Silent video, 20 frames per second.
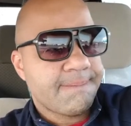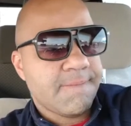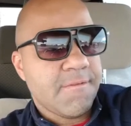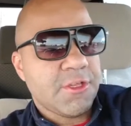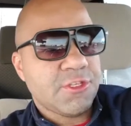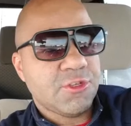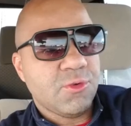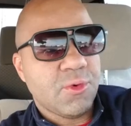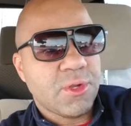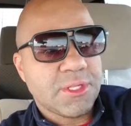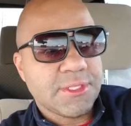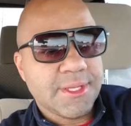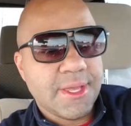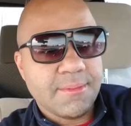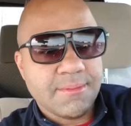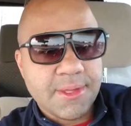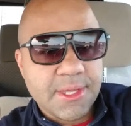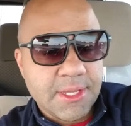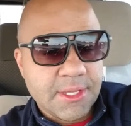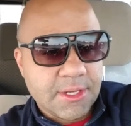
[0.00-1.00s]
So what does that
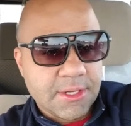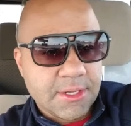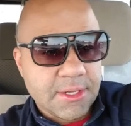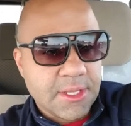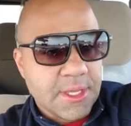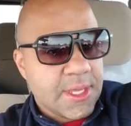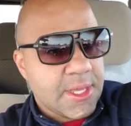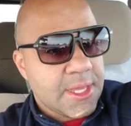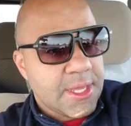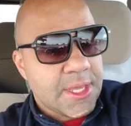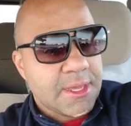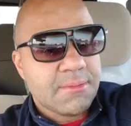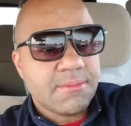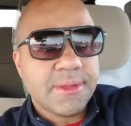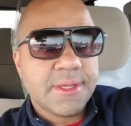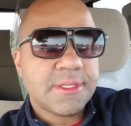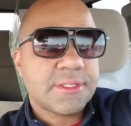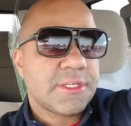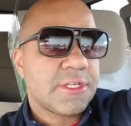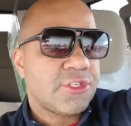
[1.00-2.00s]
mean? It
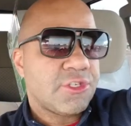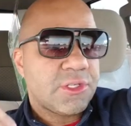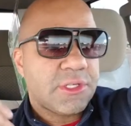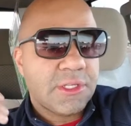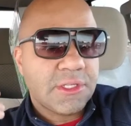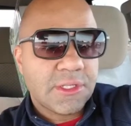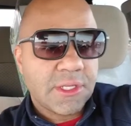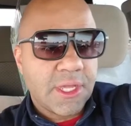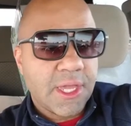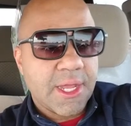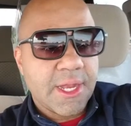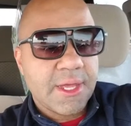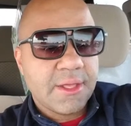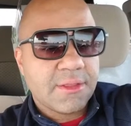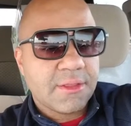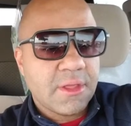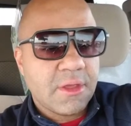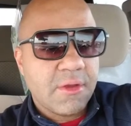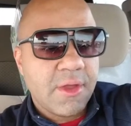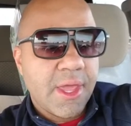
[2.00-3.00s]
means that you need to get out
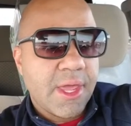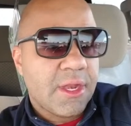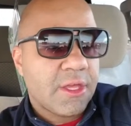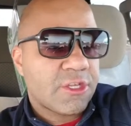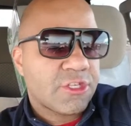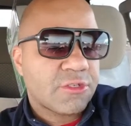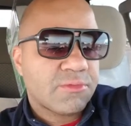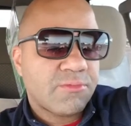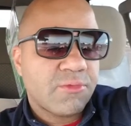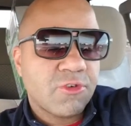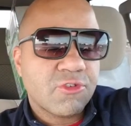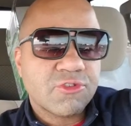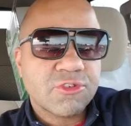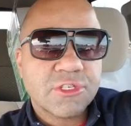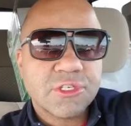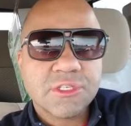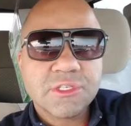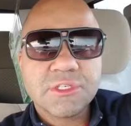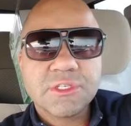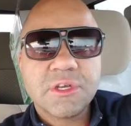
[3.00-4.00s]
there and expose
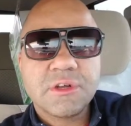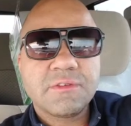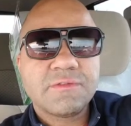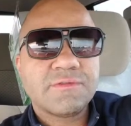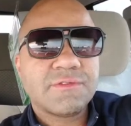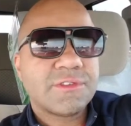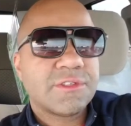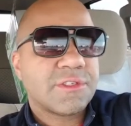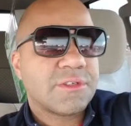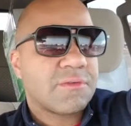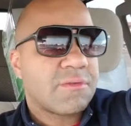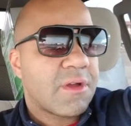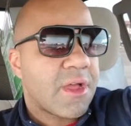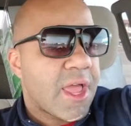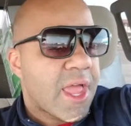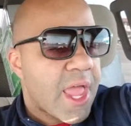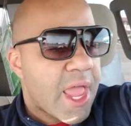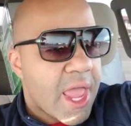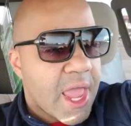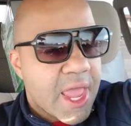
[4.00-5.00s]
yourself to
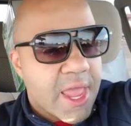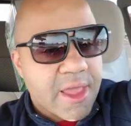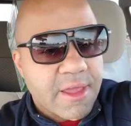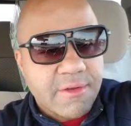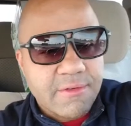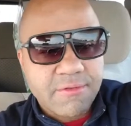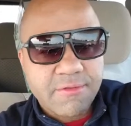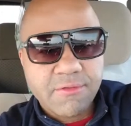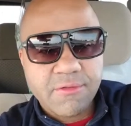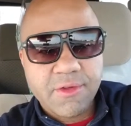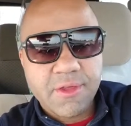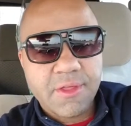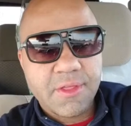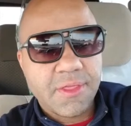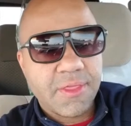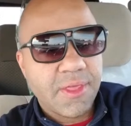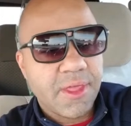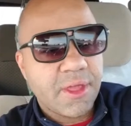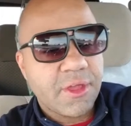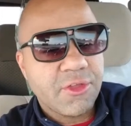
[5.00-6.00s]

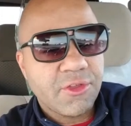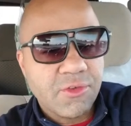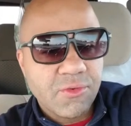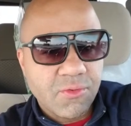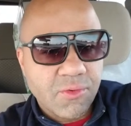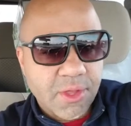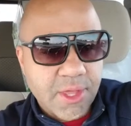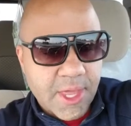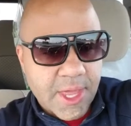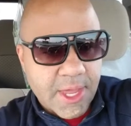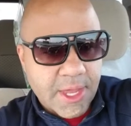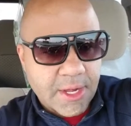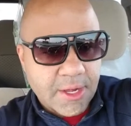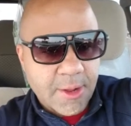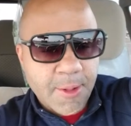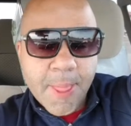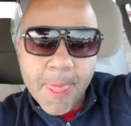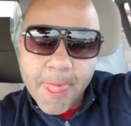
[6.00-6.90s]
everything you can.